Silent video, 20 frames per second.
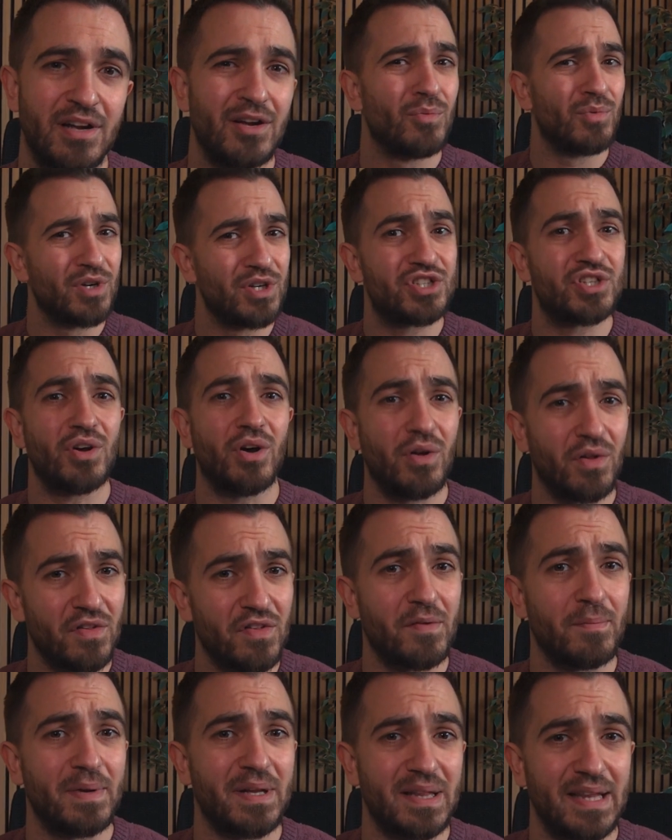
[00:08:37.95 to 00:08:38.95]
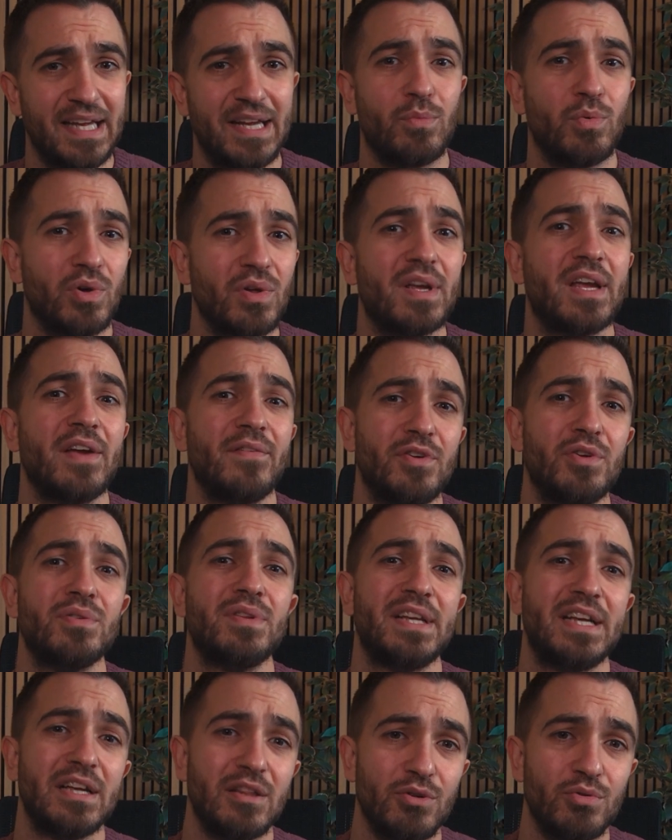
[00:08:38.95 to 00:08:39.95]
which ultimately will give you
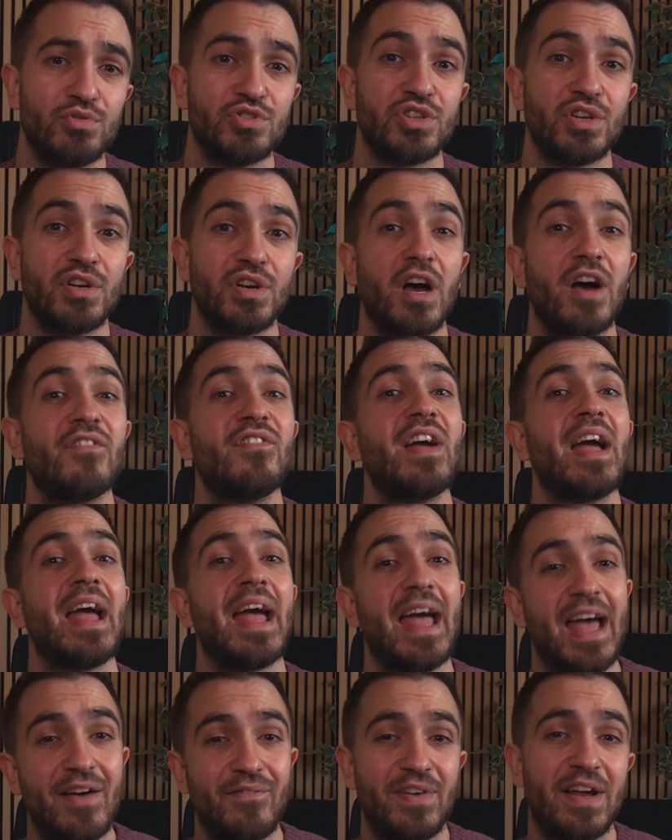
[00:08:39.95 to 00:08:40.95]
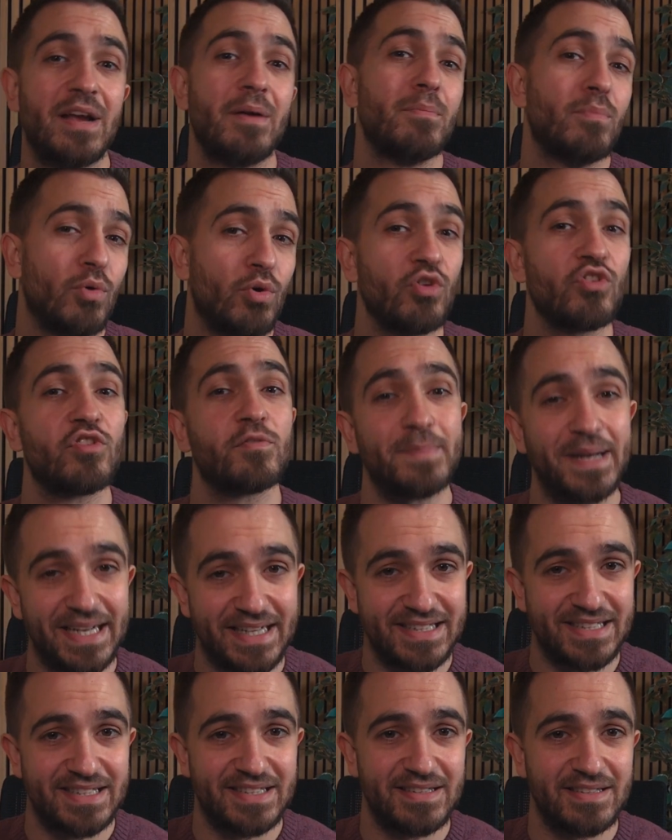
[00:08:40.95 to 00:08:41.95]
the illusion of having more
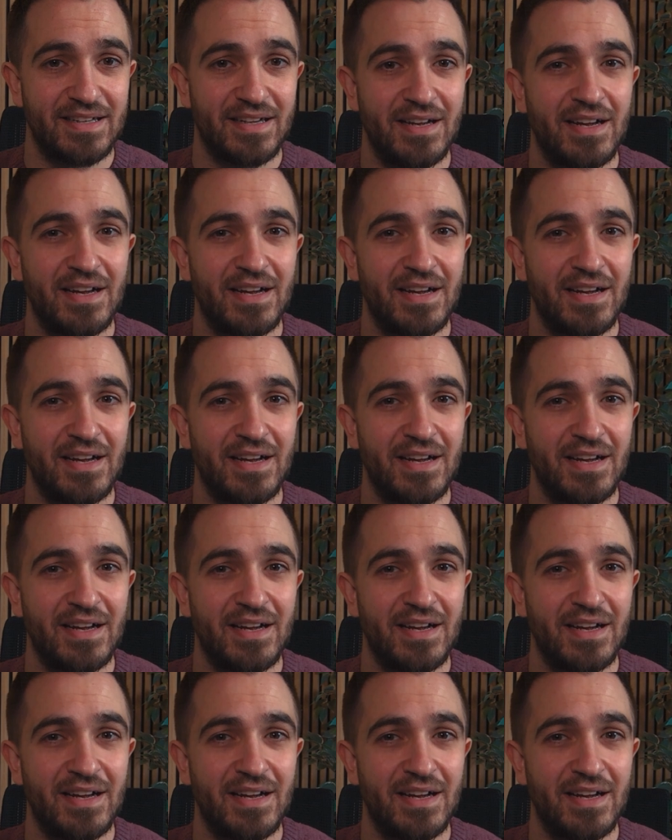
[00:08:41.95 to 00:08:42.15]
space.